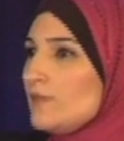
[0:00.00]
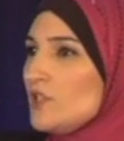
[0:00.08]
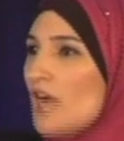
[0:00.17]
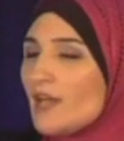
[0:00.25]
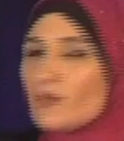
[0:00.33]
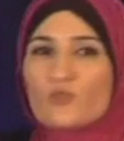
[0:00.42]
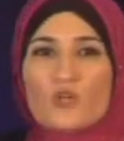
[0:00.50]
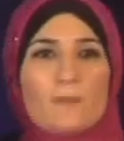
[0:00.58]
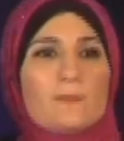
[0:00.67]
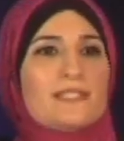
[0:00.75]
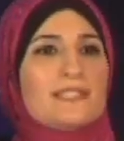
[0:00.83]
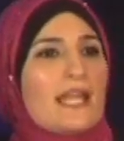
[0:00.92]
Donald
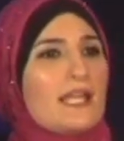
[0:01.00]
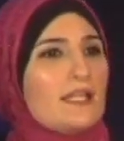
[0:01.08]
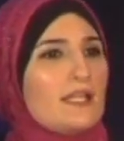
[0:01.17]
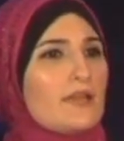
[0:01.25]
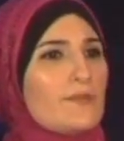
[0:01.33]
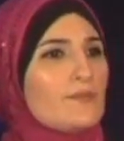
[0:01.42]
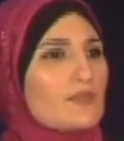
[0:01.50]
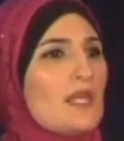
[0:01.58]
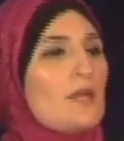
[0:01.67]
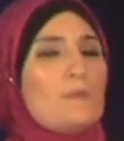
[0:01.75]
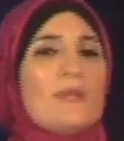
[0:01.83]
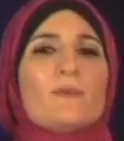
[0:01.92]
Trump is saying,
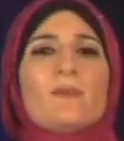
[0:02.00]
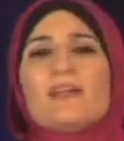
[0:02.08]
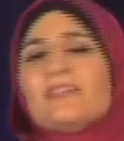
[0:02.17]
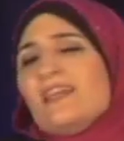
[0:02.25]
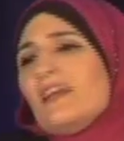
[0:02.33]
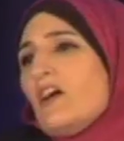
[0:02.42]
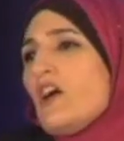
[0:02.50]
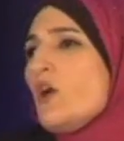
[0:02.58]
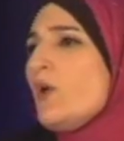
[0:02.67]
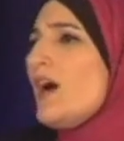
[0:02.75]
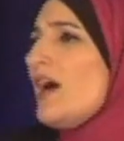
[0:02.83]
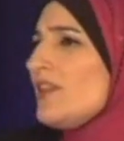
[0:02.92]
people might say,
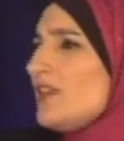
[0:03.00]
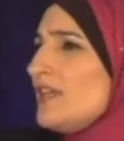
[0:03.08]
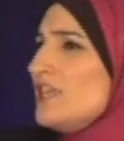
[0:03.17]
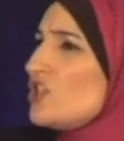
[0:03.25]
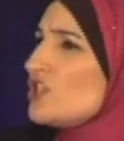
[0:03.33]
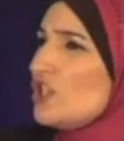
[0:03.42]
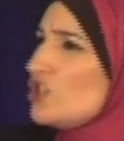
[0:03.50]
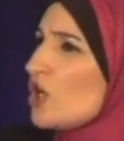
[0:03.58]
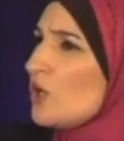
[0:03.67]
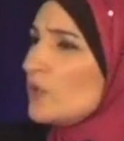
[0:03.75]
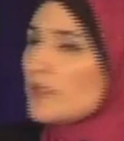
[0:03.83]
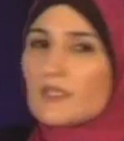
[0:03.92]
oh, well, he's just a
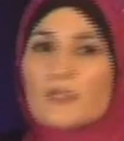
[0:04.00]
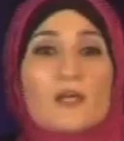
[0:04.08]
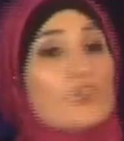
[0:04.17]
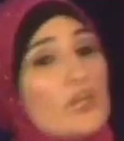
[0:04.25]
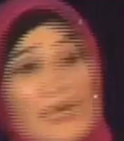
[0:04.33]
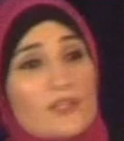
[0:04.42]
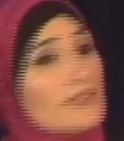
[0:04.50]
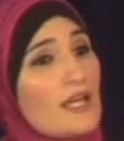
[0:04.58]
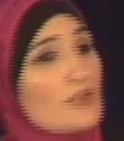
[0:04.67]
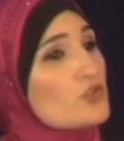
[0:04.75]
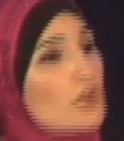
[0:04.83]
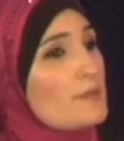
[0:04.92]
joke.
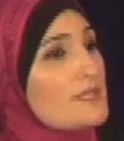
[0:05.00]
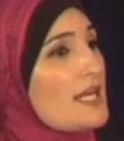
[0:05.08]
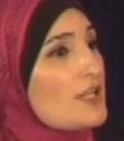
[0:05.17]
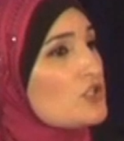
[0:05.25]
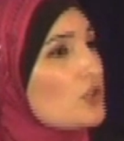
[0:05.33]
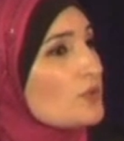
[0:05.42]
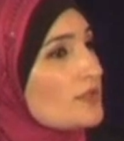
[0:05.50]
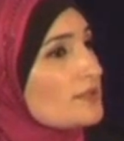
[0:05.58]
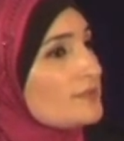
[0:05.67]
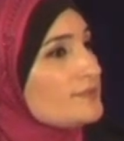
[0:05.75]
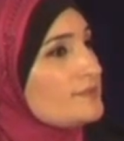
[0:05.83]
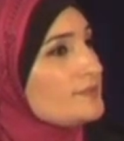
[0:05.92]
Donald Trump is not a joke.
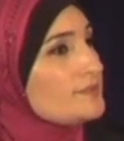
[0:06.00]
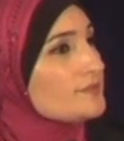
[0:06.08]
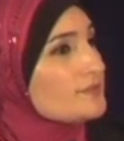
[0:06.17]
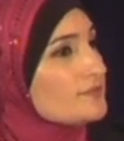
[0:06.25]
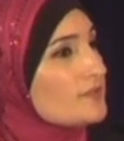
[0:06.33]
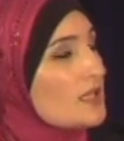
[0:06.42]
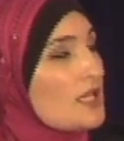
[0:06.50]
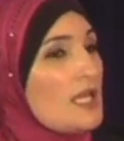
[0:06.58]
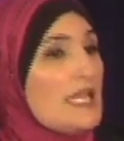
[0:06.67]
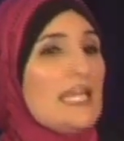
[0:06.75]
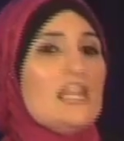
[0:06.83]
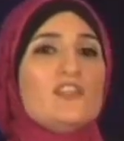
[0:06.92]

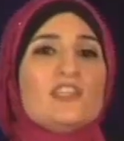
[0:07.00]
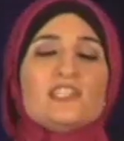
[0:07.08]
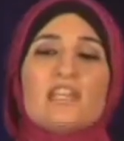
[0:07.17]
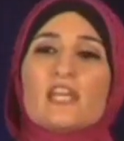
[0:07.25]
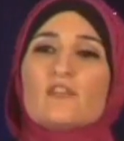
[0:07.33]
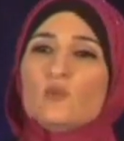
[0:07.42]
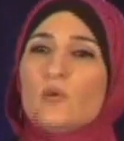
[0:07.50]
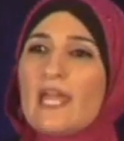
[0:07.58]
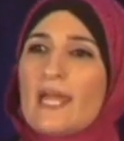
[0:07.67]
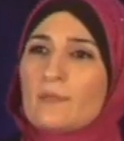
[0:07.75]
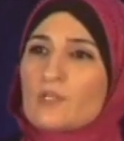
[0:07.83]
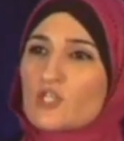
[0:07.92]
In the state of New
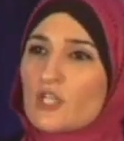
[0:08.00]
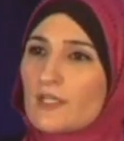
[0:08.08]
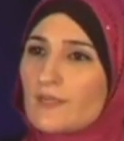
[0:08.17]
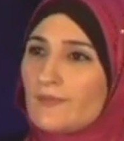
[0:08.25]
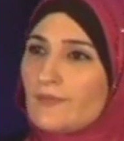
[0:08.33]
Hampshire,